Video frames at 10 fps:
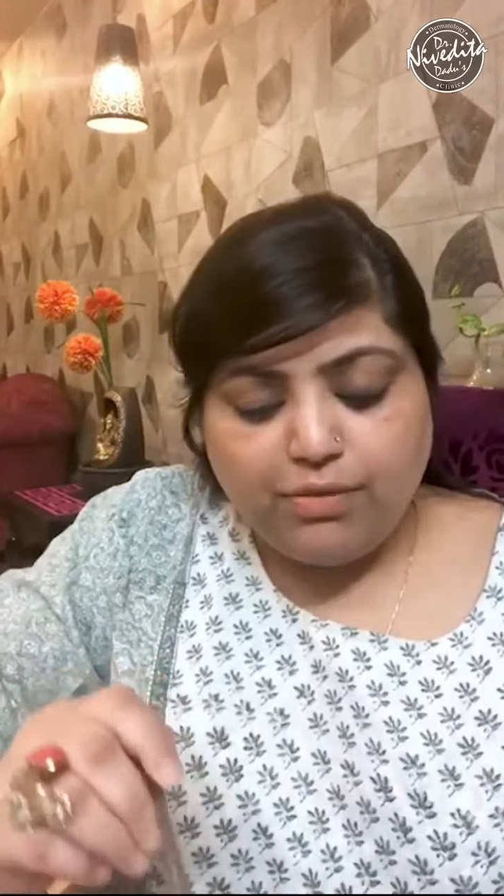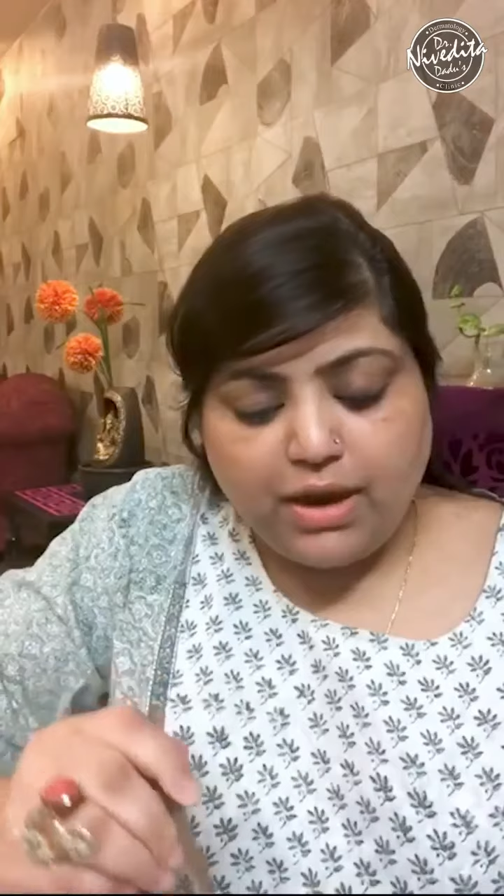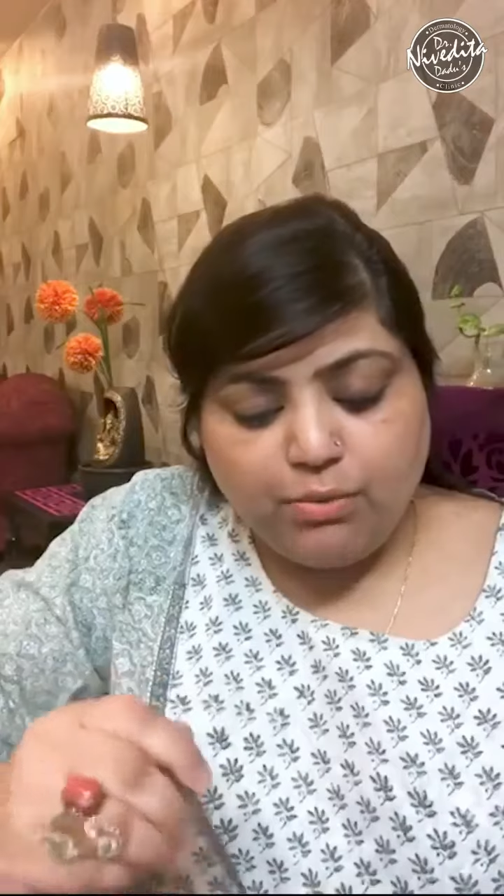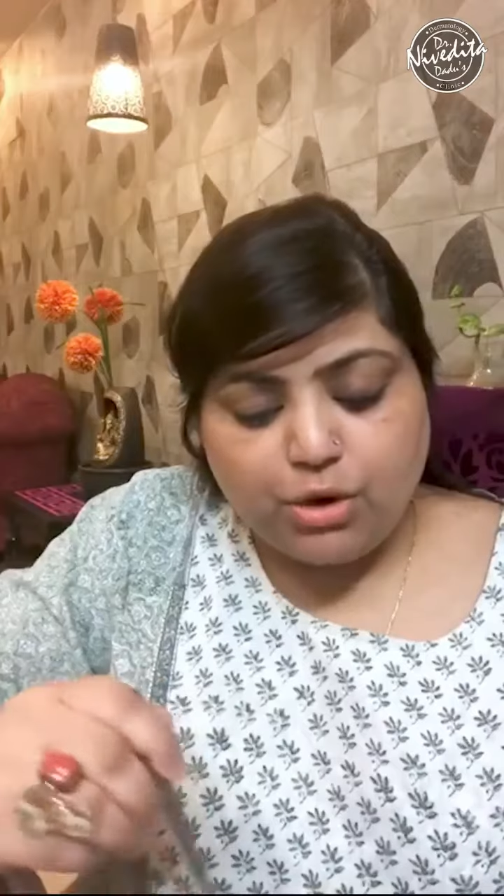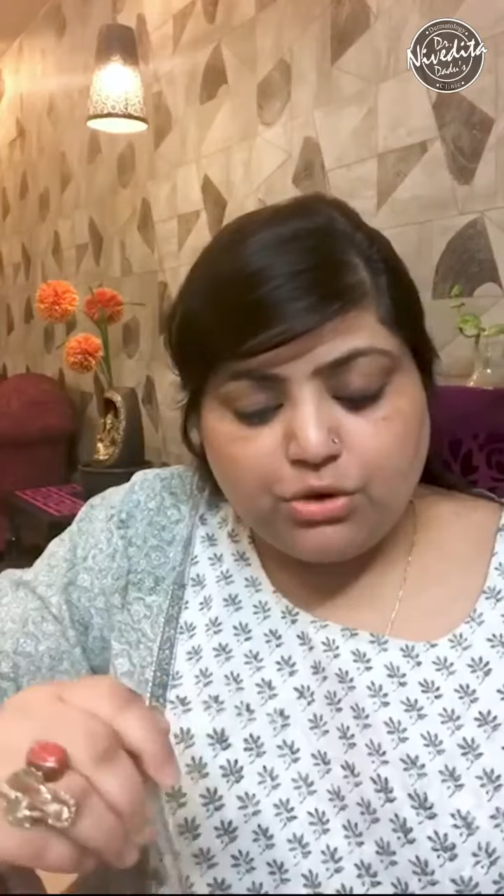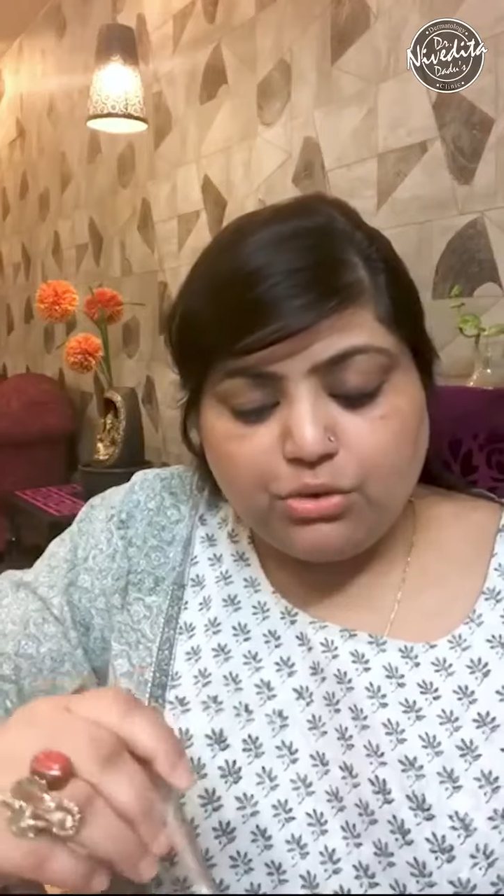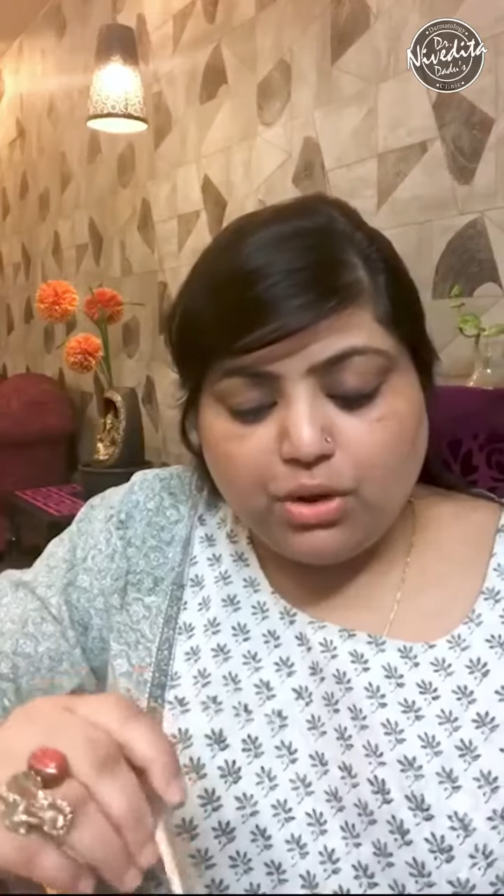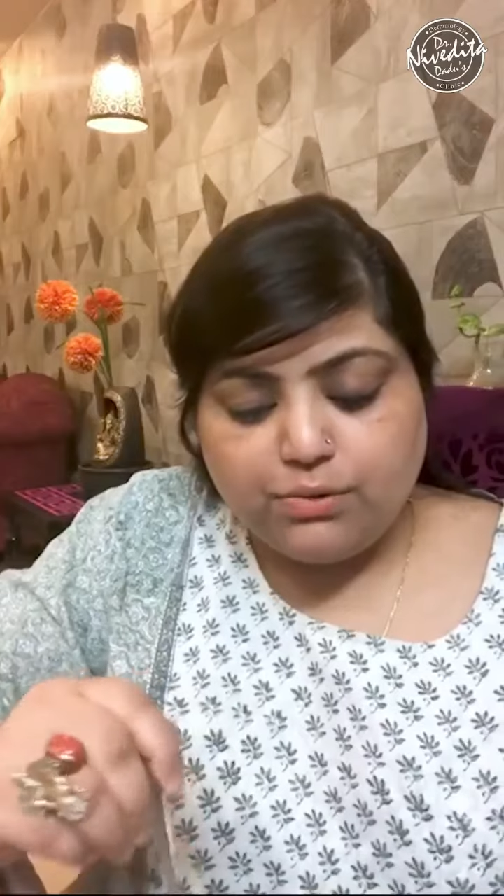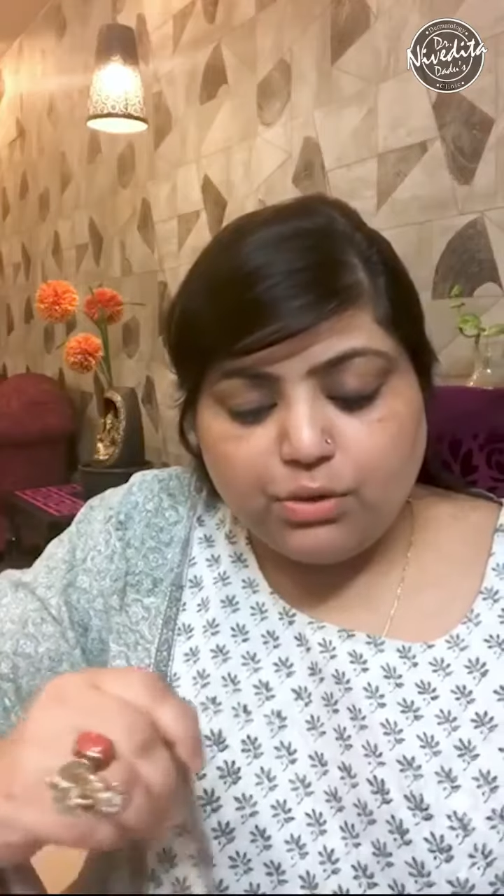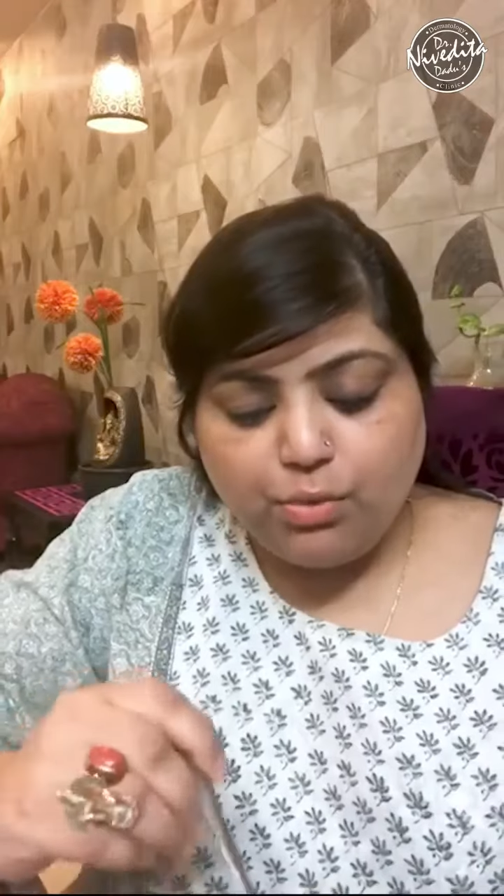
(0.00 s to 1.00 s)
and wash it
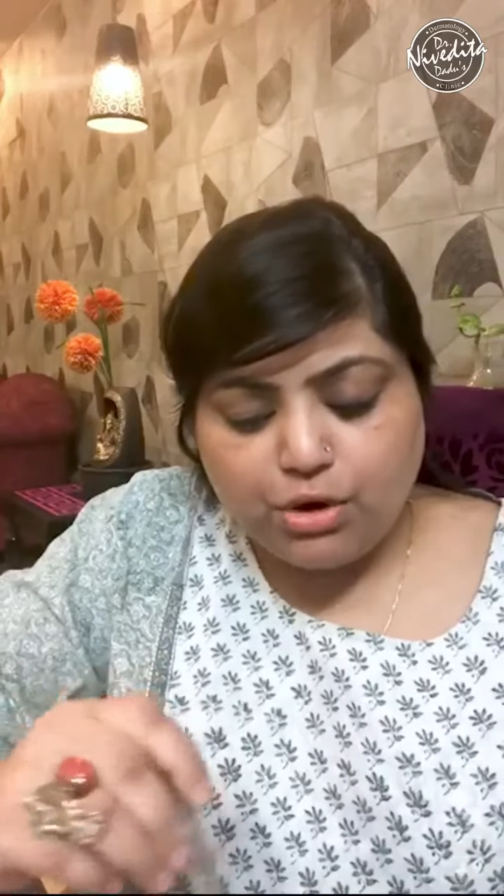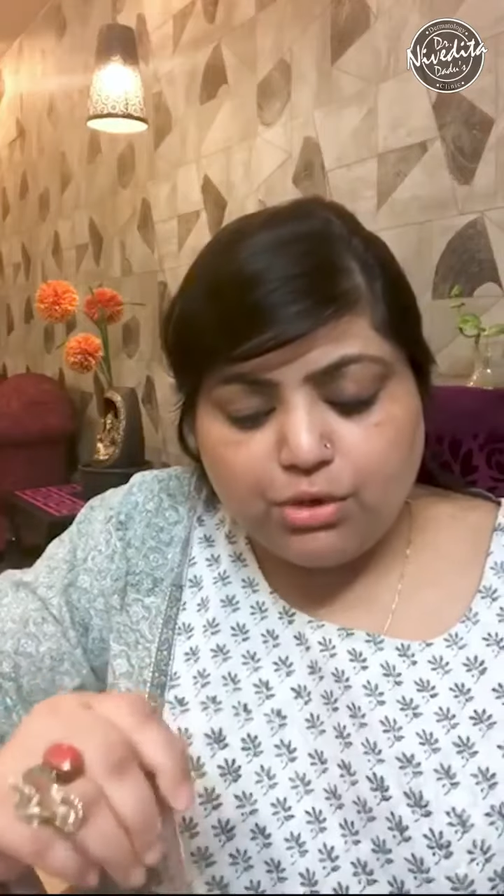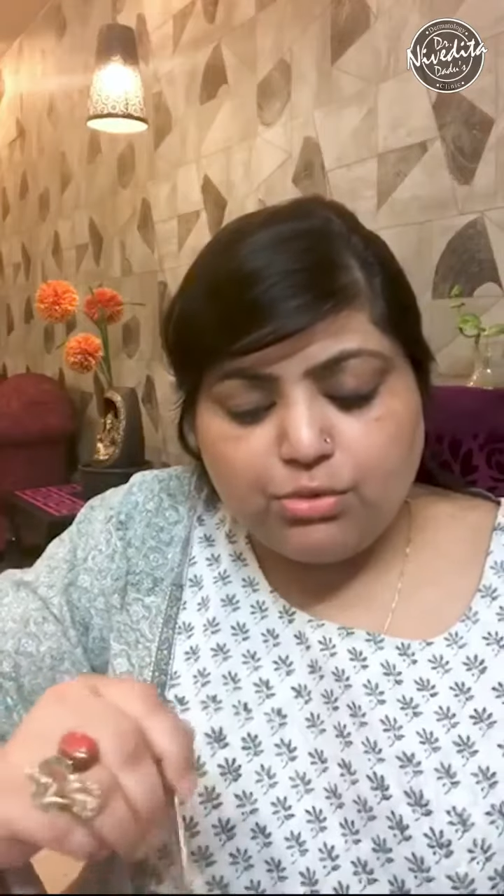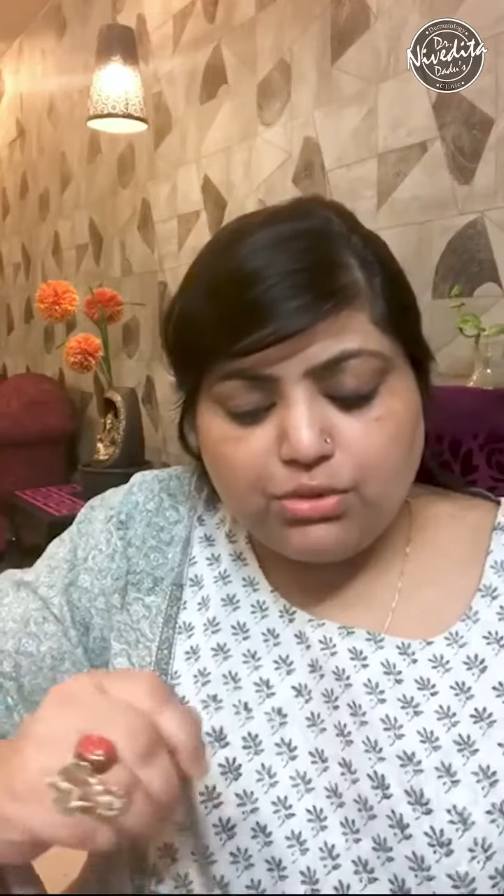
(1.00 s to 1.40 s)
off. So what you